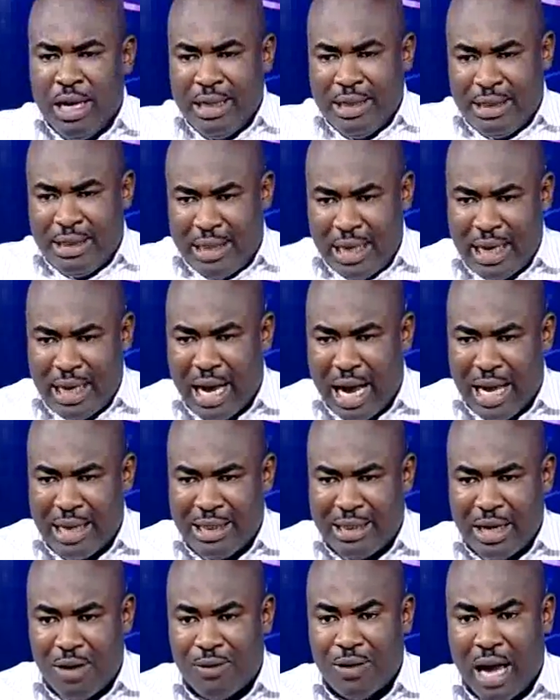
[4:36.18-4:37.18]
take
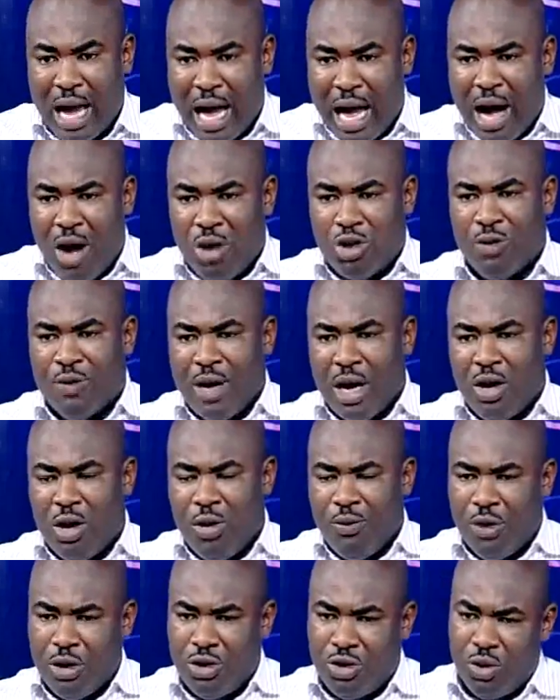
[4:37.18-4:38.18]
ourselves out of our
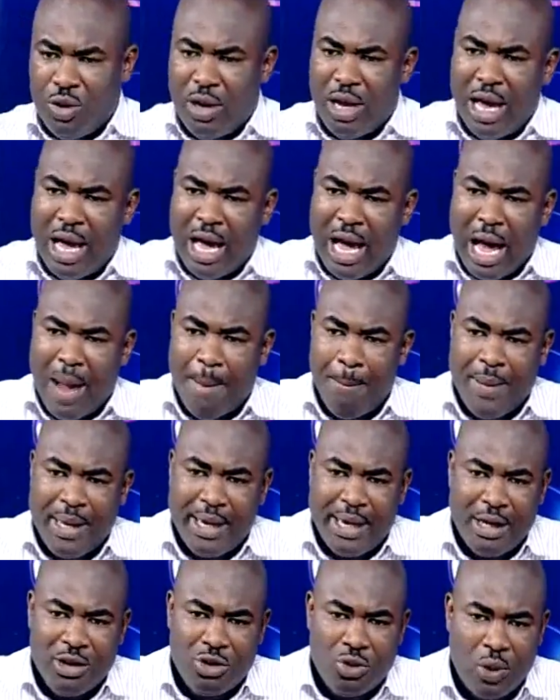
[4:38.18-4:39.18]
comfort zone and
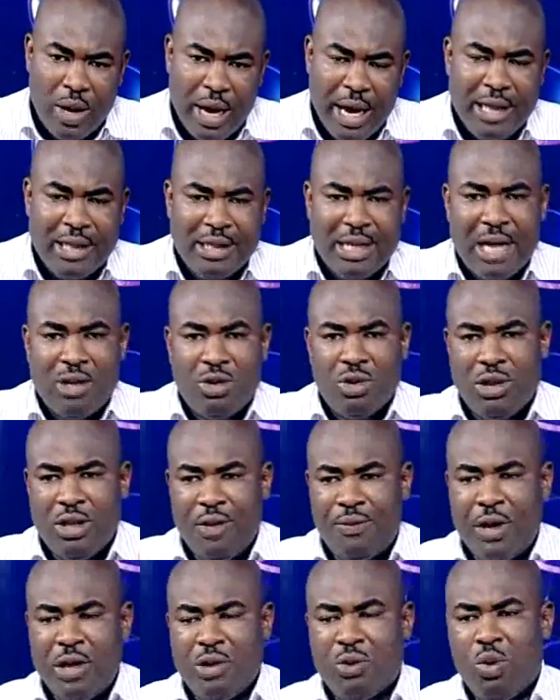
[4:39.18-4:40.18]
begin to enter into
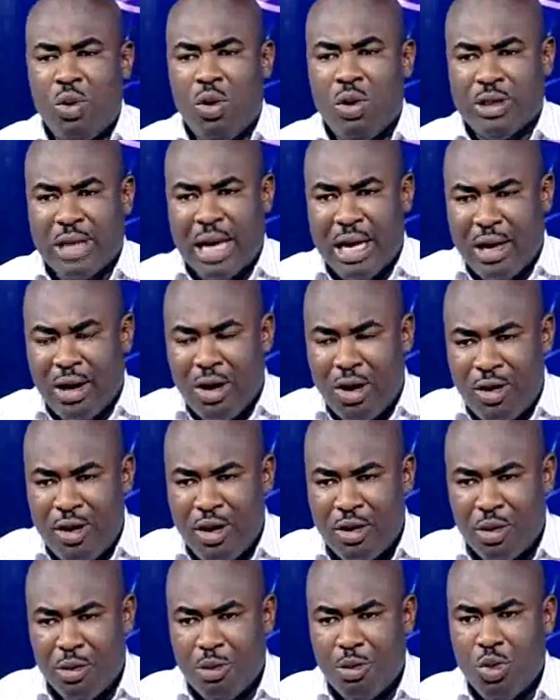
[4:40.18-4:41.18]
different worlds and connect
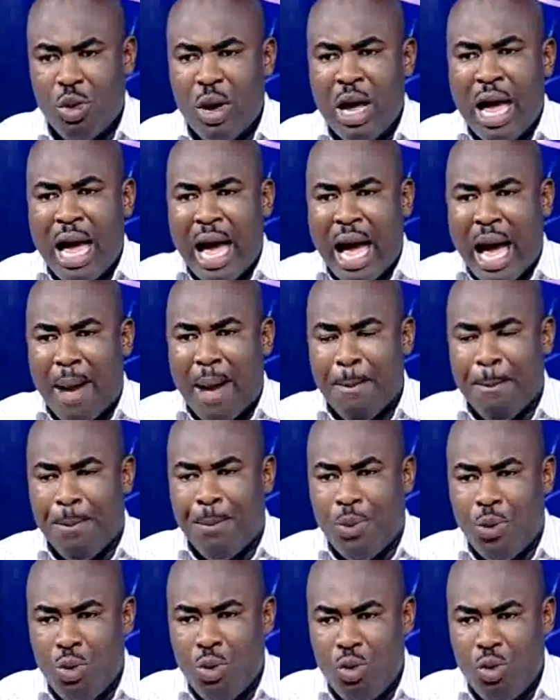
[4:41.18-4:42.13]
with people and pull